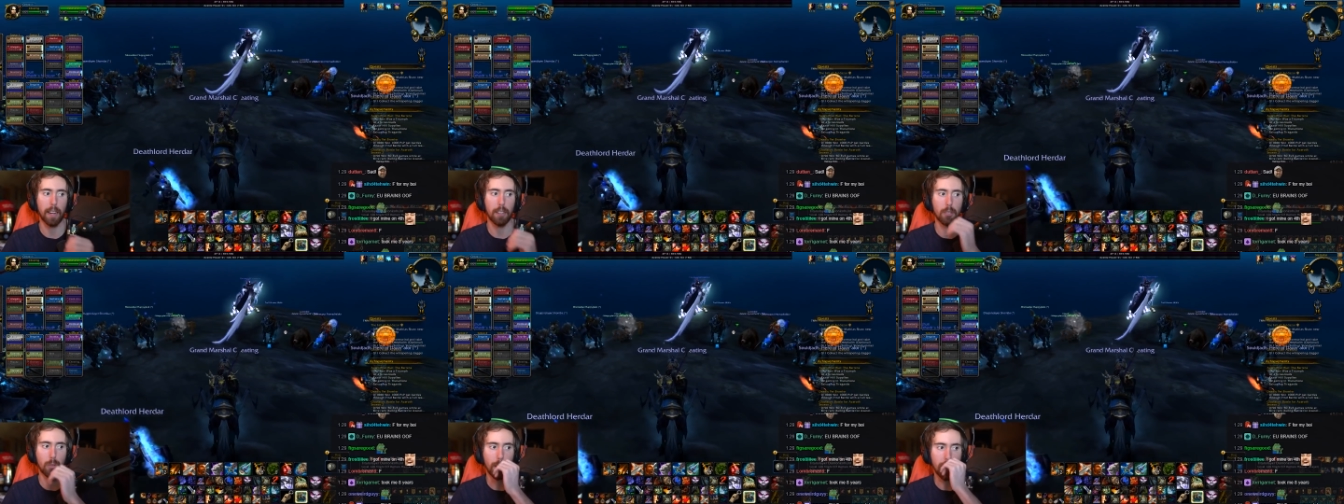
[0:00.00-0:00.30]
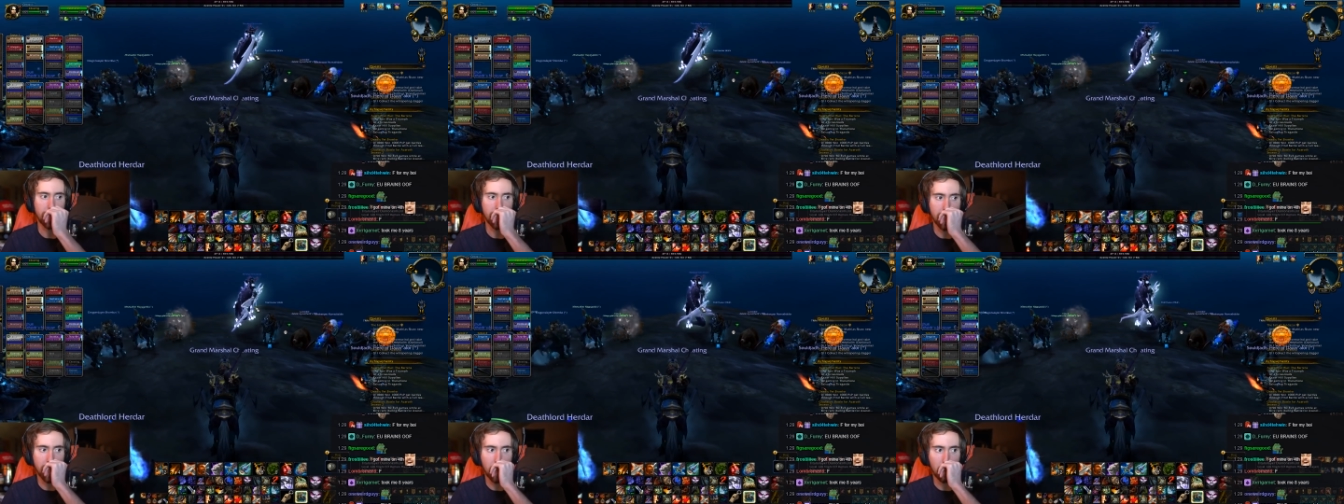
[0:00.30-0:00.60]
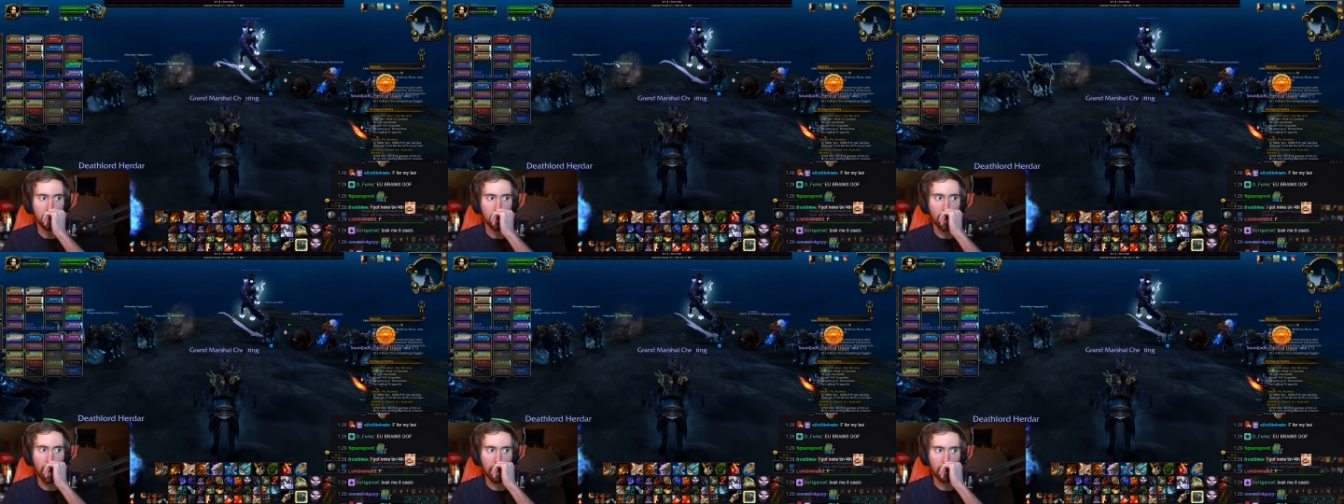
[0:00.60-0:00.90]
so I can keep
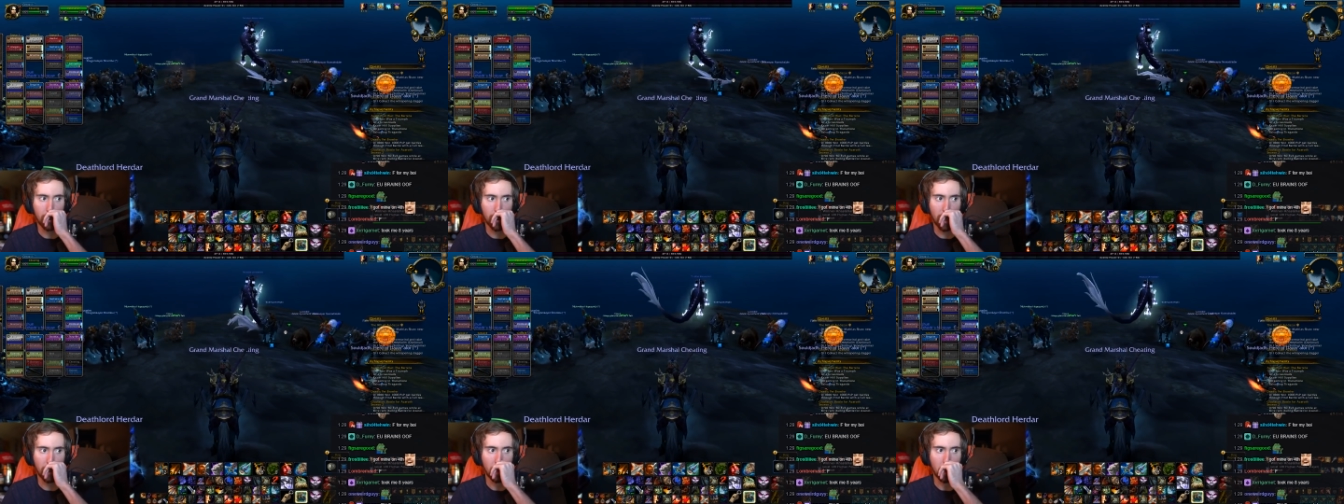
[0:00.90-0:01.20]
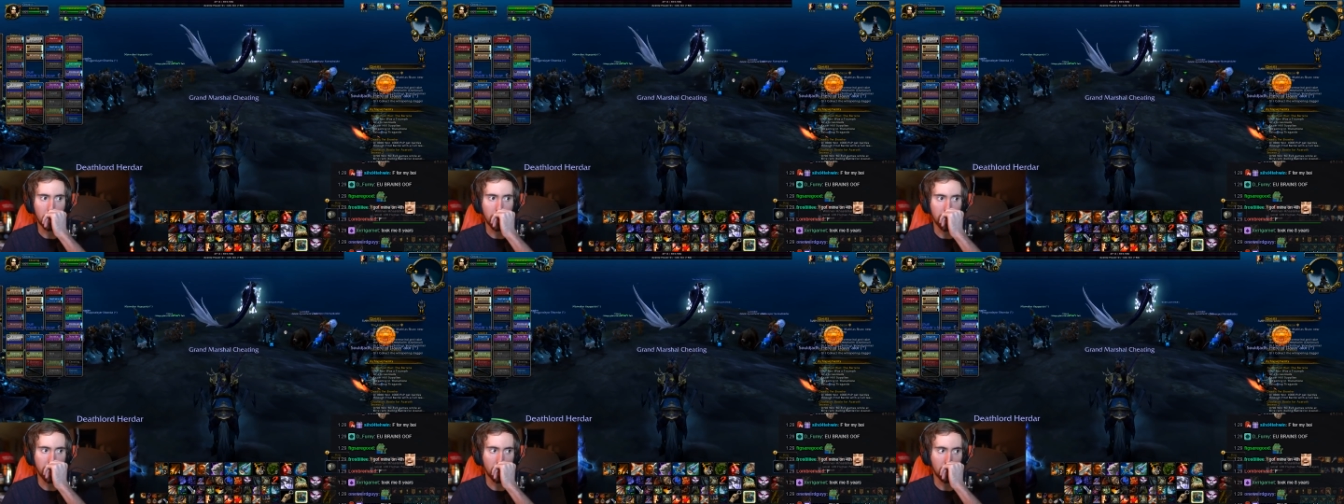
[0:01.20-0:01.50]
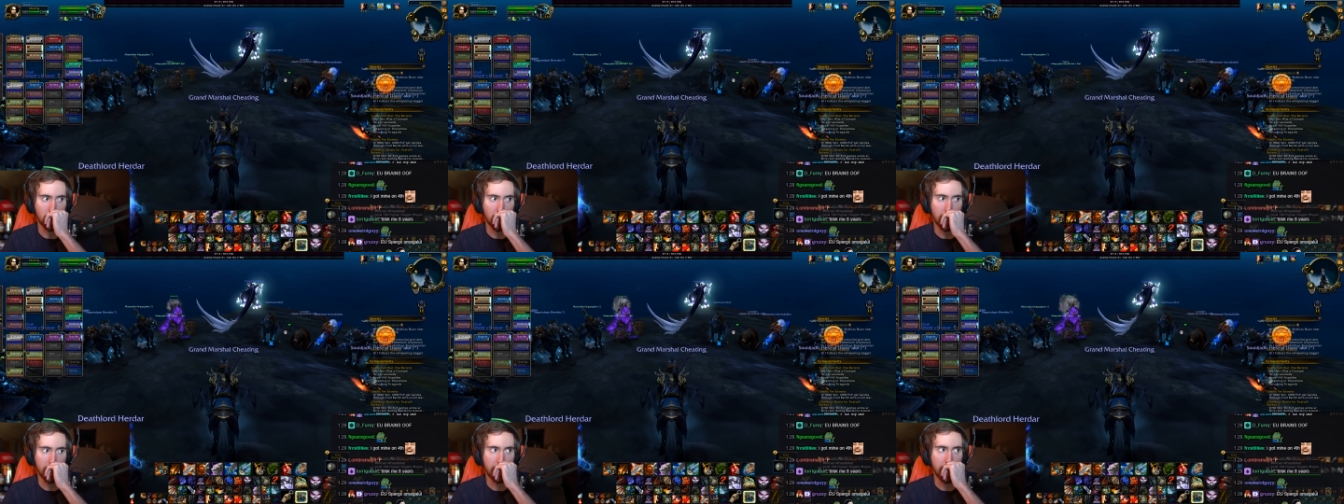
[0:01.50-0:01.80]
track with everybody,
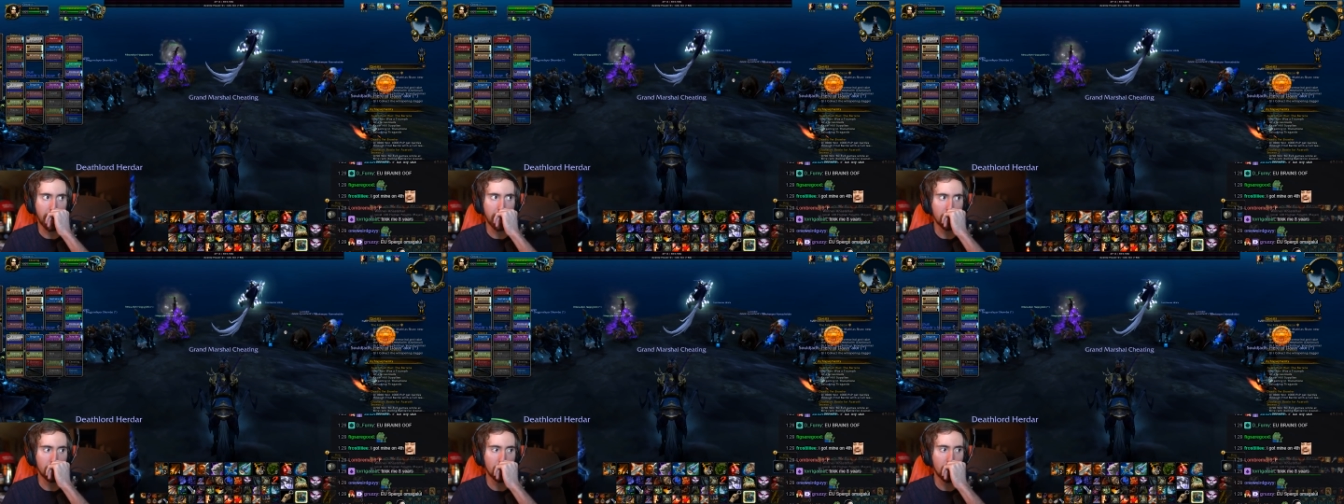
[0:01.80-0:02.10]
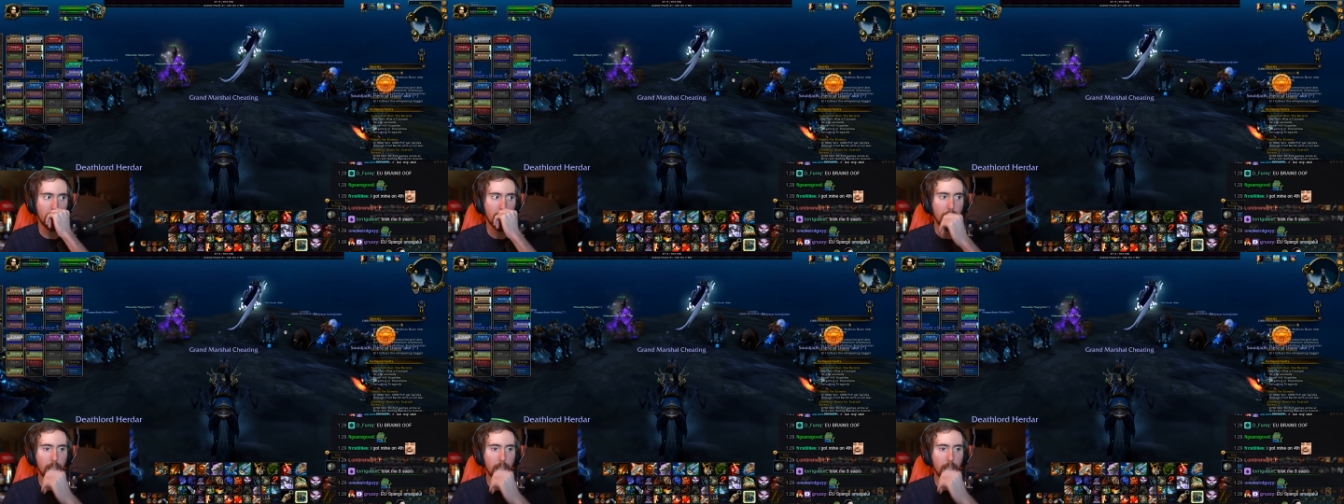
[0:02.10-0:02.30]
okay, guys?